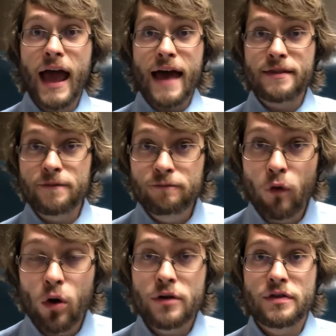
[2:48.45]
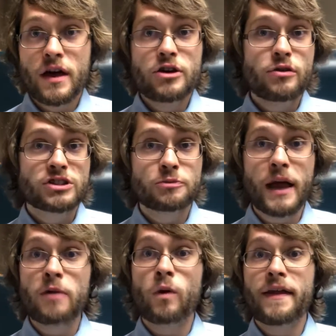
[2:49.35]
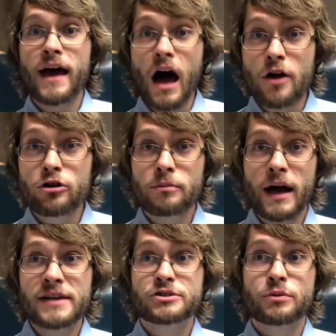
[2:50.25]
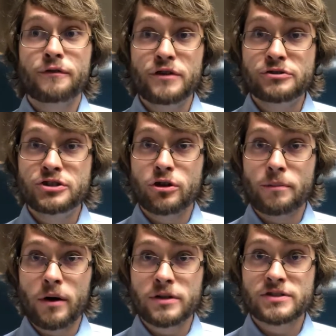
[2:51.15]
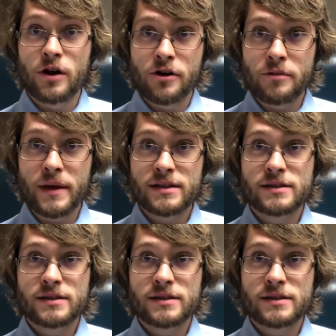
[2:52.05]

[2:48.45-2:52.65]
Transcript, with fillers: And then fourth, you explain why that undermines or refutes your opponent's argument.